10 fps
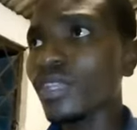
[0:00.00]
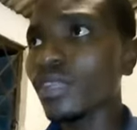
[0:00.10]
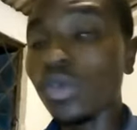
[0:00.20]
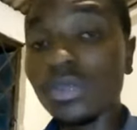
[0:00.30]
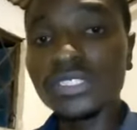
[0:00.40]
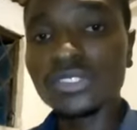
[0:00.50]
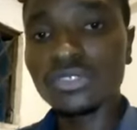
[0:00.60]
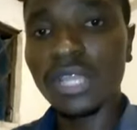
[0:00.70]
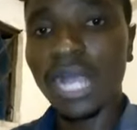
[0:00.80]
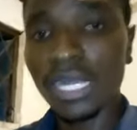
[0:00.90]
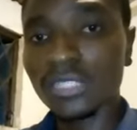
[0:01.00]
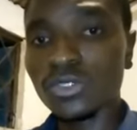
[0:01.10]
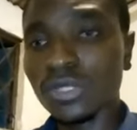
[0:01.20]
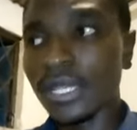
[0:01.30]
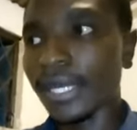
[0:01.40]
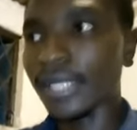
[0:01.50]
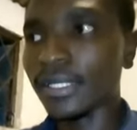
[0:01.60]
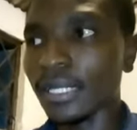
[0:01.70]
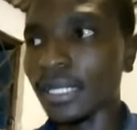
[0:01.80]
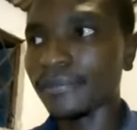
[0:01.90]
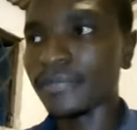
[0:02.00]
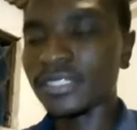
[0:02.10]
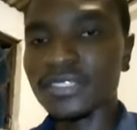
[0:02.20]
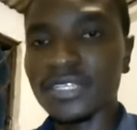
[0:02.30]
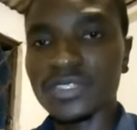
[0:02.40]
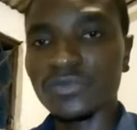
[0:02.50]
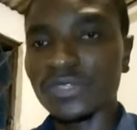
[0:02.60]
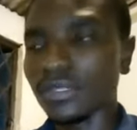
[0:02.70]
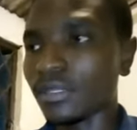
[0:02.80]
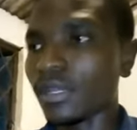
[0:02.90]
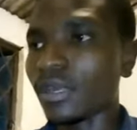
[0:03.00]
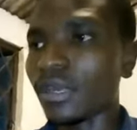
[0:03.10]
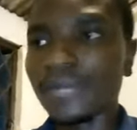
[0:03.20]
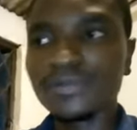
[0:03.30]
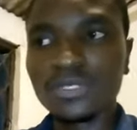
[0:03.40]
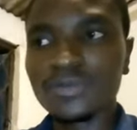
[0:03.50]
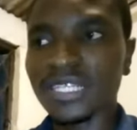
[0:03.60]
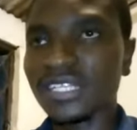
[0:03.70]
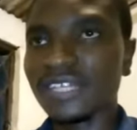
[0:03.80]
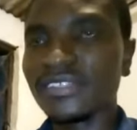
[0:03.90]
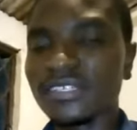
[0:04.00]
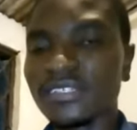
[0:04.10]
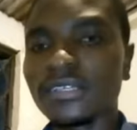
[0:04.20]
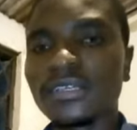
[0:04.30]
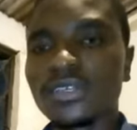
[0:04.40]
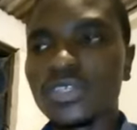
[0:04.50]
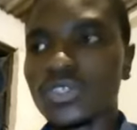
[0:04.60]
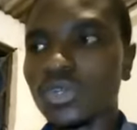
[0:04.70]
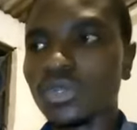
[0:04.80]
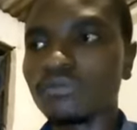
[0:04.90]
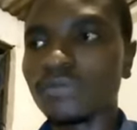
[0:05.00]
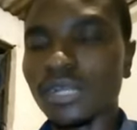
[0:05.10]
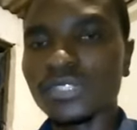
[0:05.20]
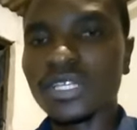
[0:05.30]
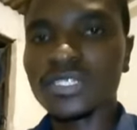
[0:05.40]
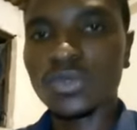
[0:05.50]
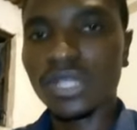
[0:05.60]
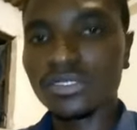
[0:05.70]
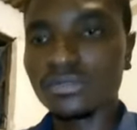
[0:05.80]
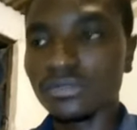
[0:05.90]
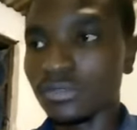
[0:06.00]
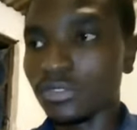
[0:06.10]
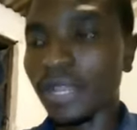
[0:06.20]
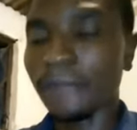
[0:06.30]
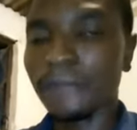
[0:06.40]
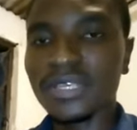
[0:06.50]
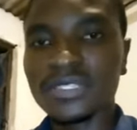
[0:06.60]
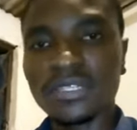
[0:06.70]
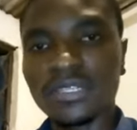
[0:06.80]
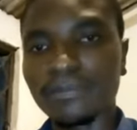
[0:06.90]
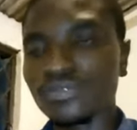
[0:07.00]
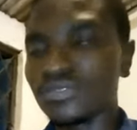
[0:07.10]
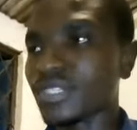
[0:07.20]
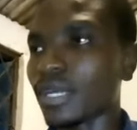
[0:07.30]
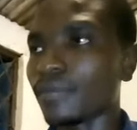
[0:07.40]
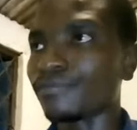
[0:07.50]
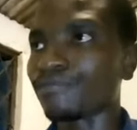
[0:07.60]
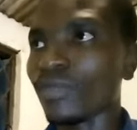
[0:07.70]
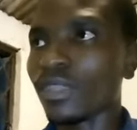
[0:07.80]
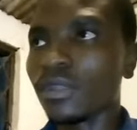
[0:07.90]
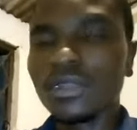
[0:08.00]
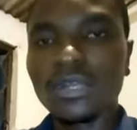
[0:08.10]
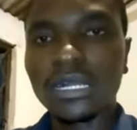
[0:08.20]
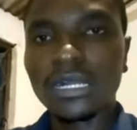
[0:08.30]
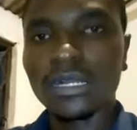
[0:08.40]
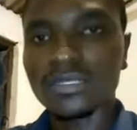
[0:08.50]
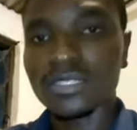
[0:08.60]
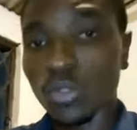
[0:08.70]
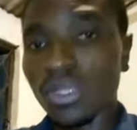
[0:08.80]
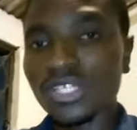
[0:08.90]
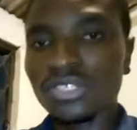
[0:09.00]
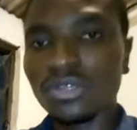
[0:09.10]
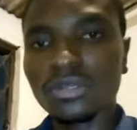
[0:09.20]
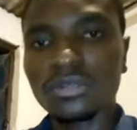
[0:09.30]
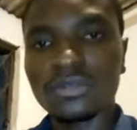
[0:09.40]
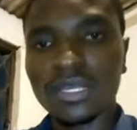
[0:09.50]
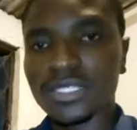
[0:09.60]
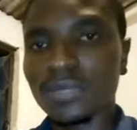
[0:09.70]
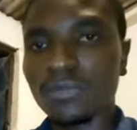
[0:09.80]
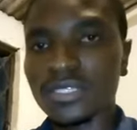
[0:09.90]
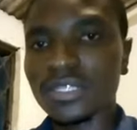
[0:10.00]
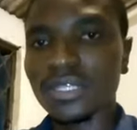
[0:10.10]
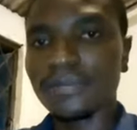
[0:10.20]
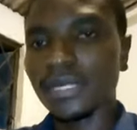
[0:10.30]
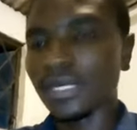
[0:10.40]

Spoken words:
go into the hardware and maintenance of the laptops and everything, so I'll just try to do my best and put some sequential step by step